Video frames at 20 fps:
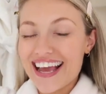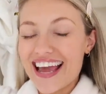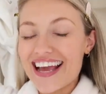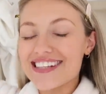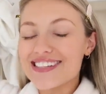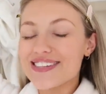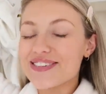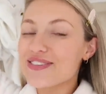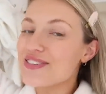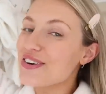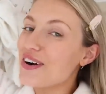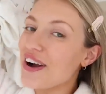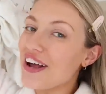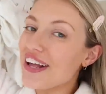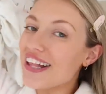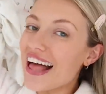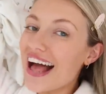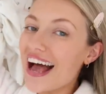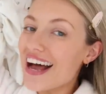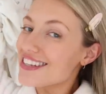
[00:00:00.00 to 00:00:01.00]
It's
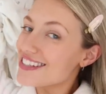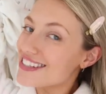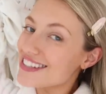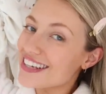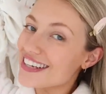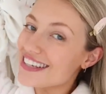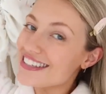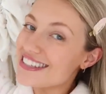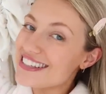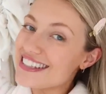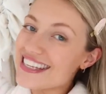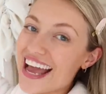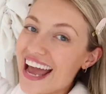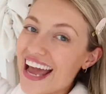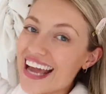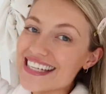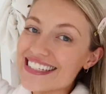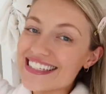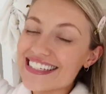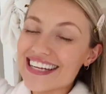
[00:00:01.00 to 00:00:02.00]
Royal Ascot day